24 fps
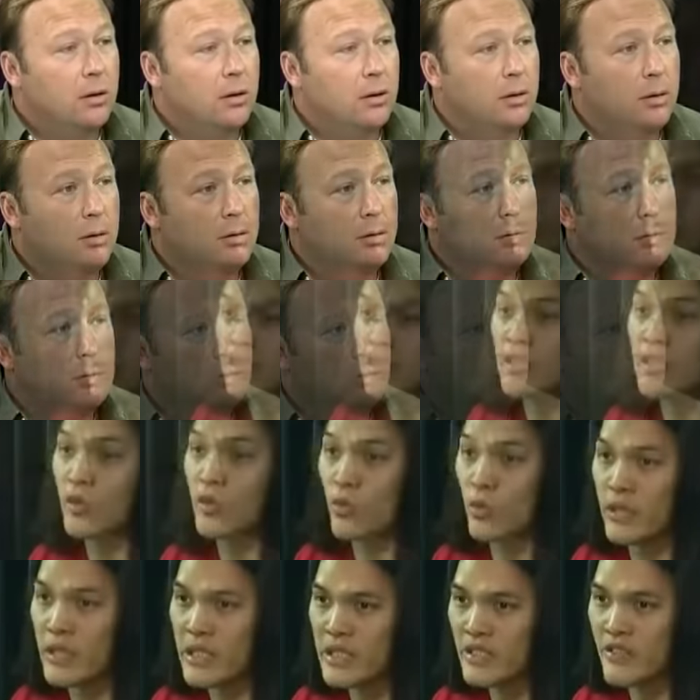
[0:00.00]
it's
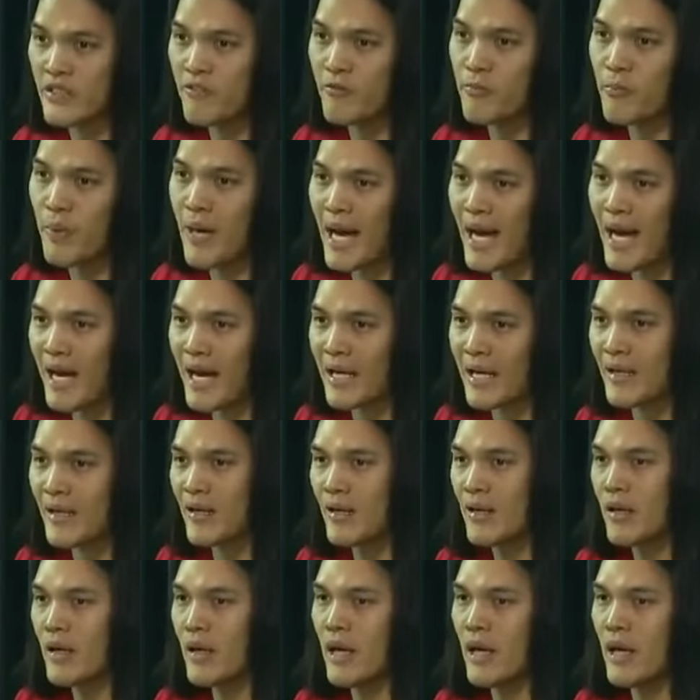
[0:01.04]
degrees of bad.